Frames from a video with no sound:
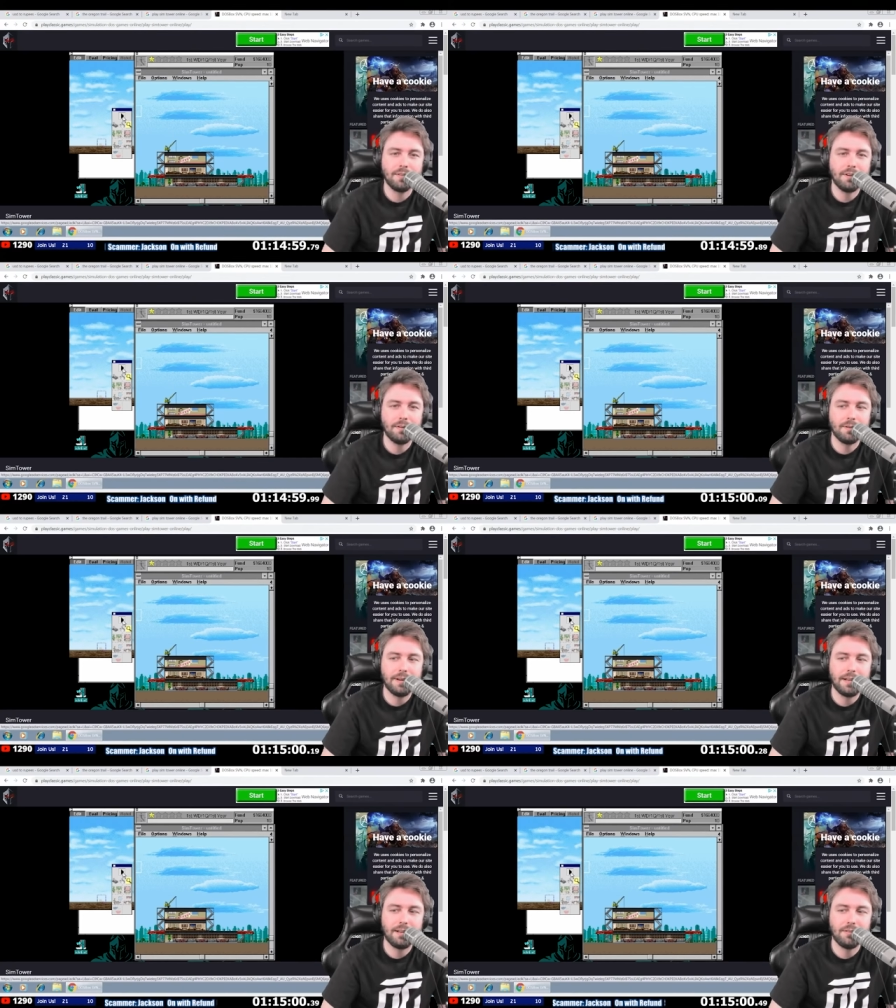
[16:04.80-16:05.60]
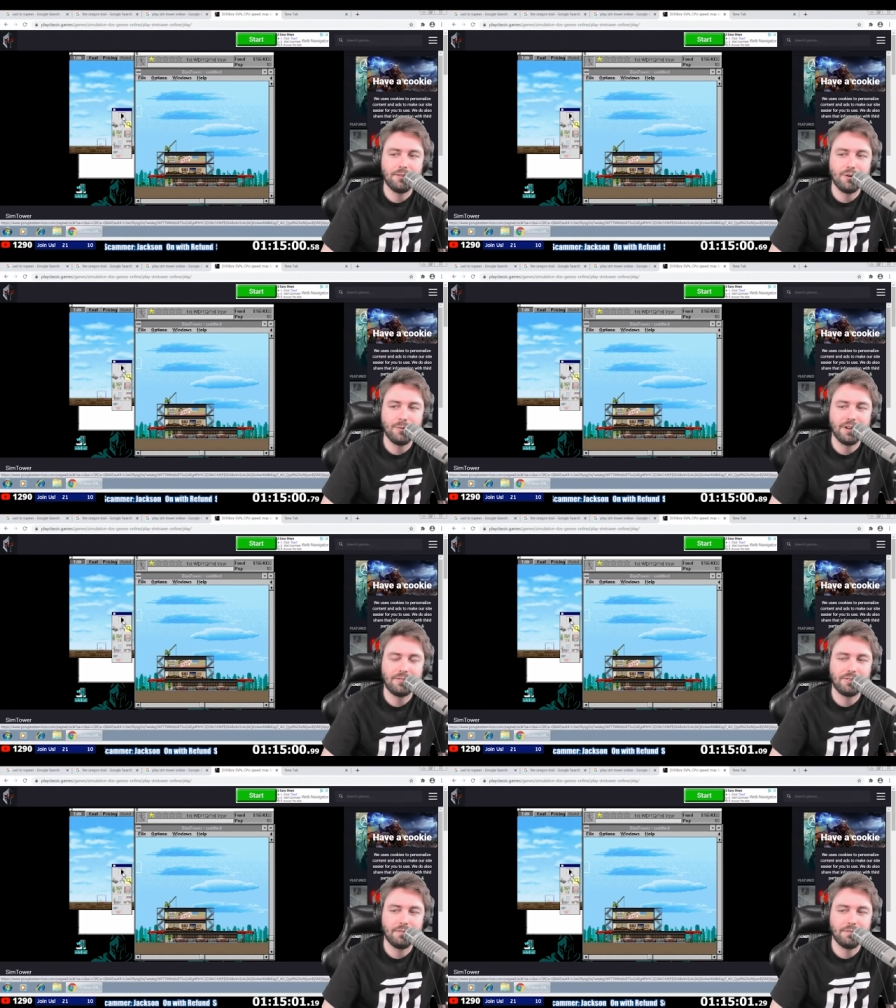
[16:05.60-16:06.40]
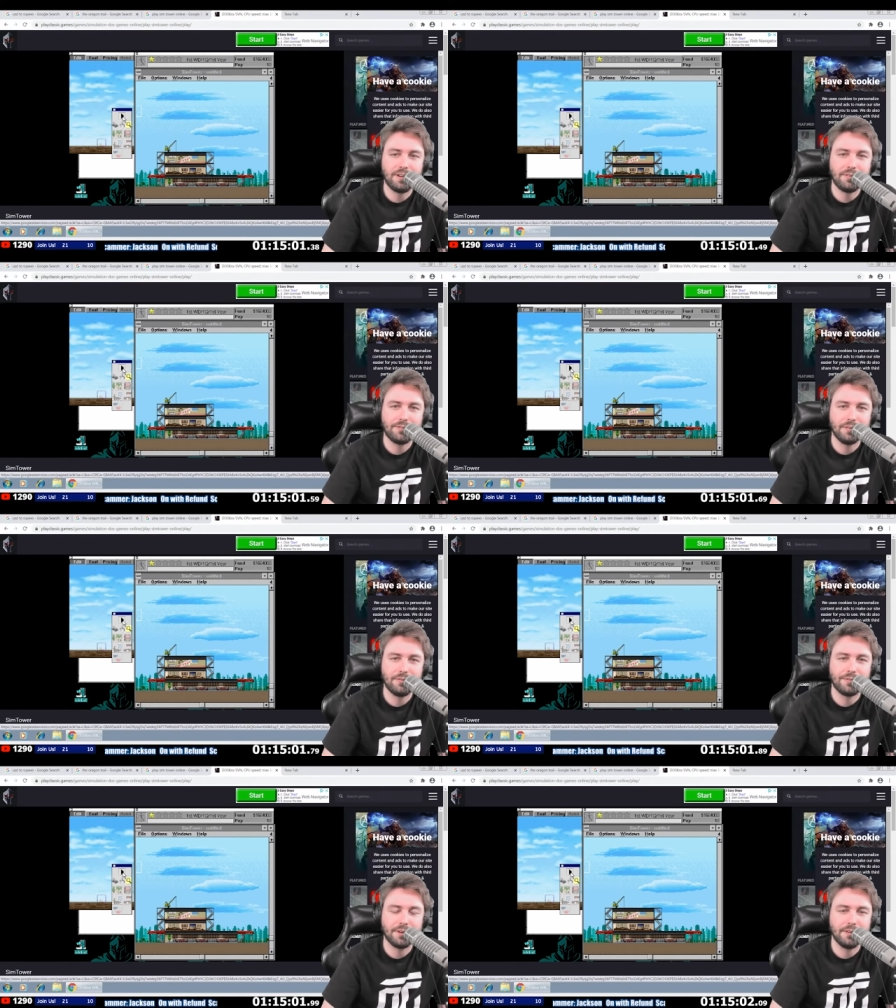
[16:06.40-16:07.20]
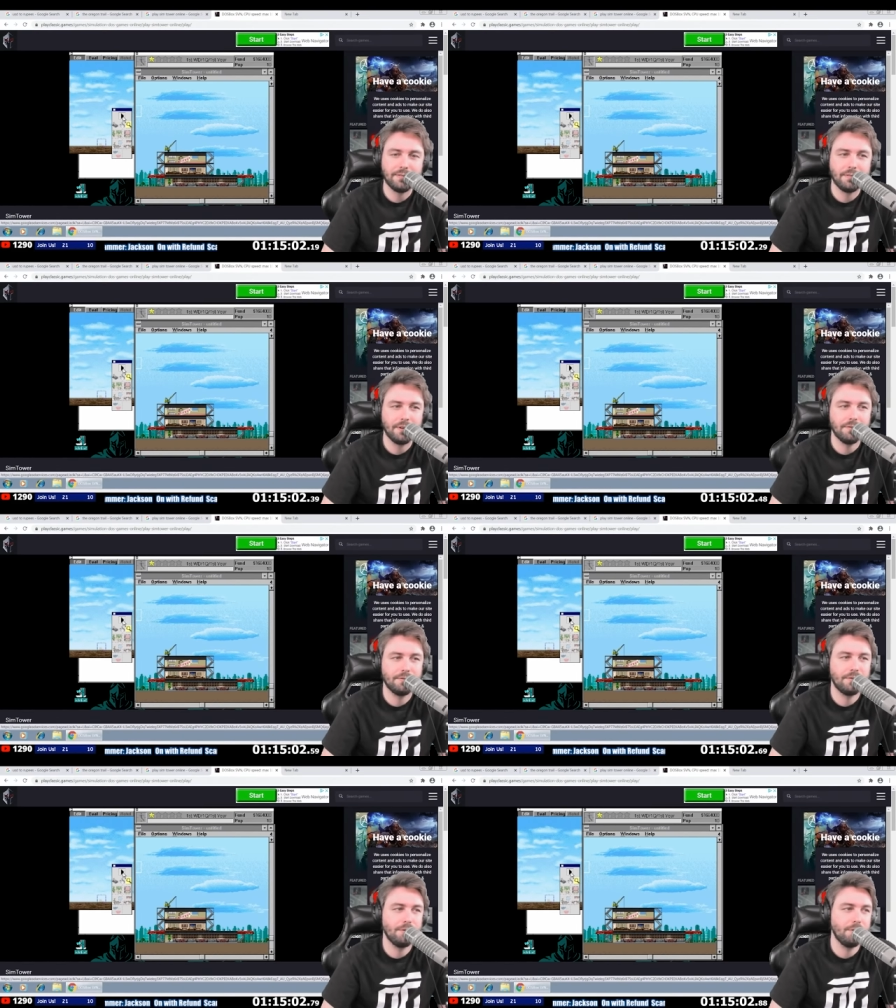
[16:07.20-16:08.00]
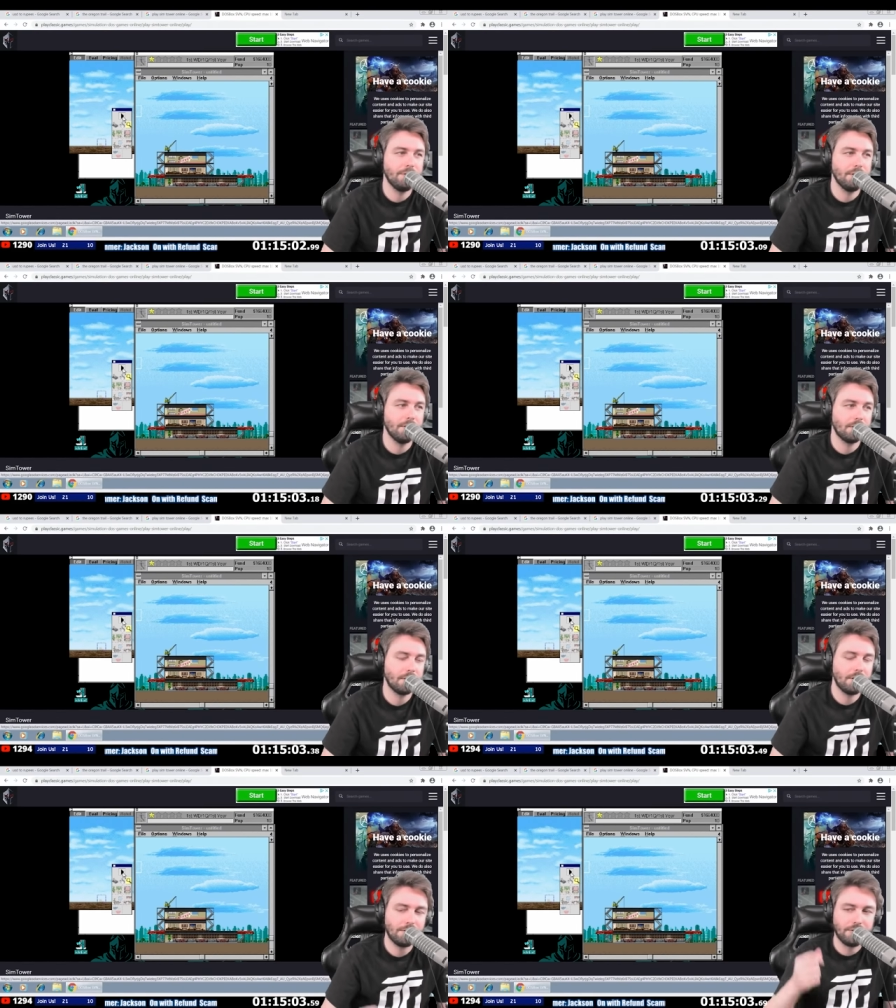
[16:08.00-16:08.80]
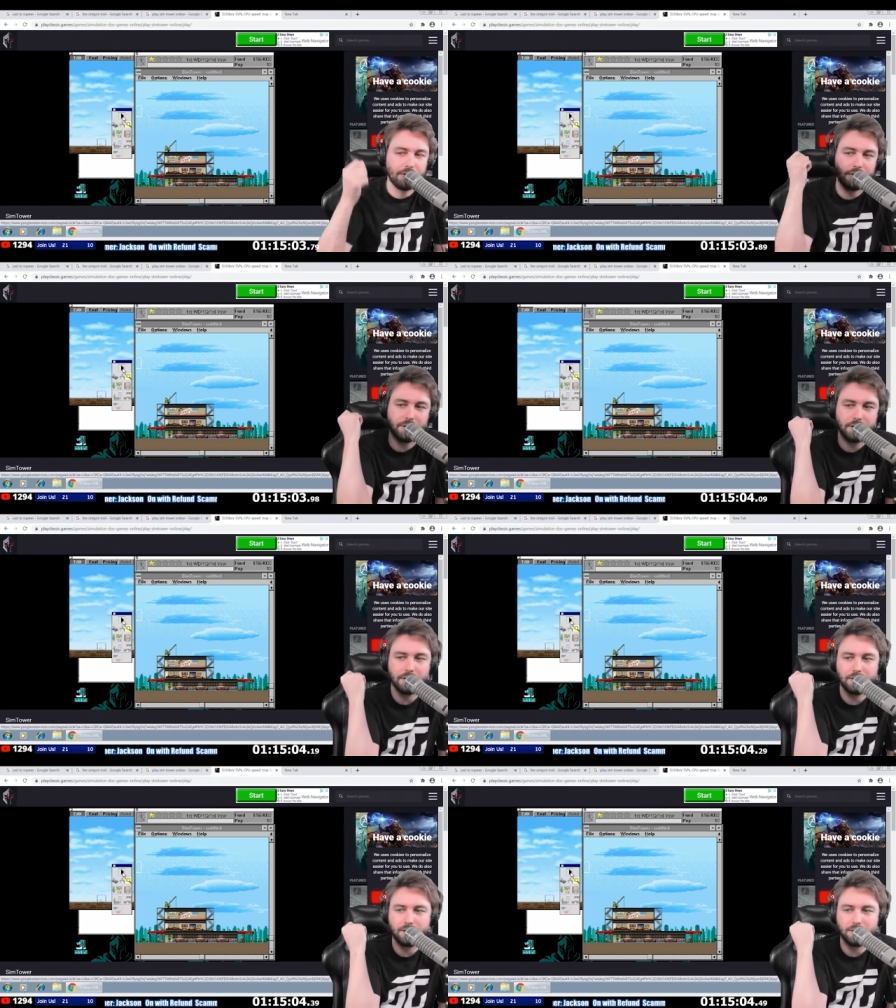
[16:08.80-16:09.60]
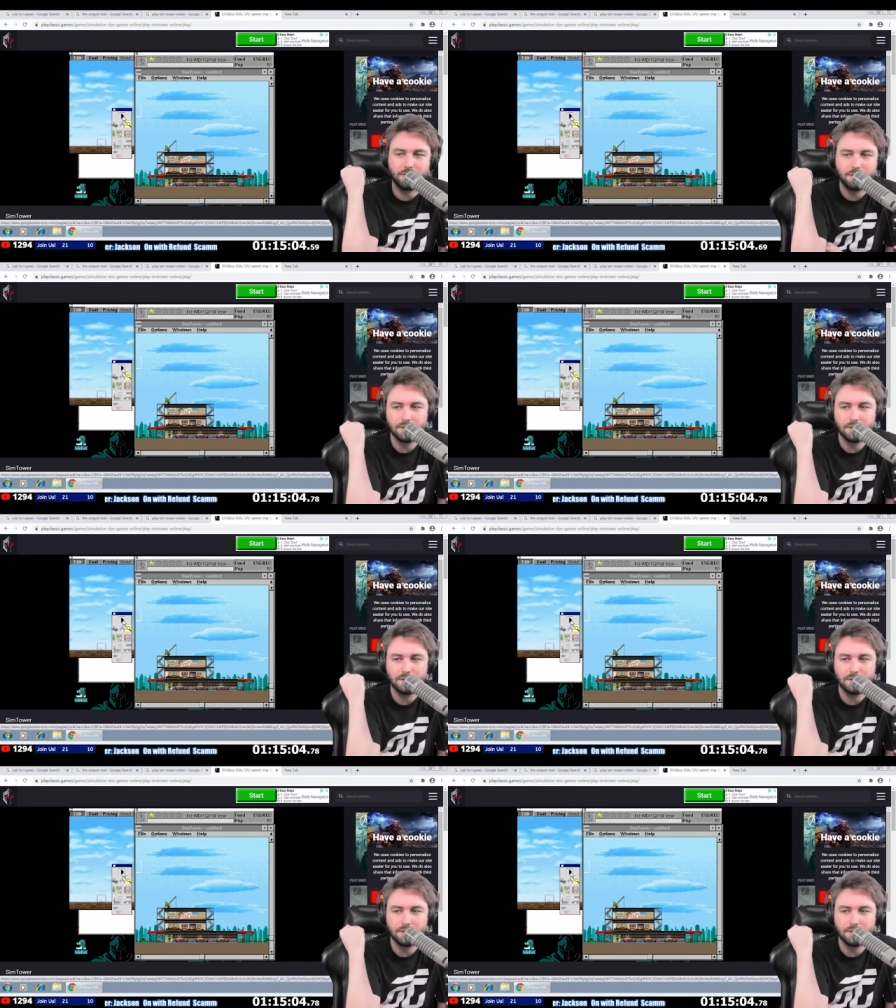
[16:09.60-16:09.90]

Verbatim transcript: there any U S investors in into the call center in India,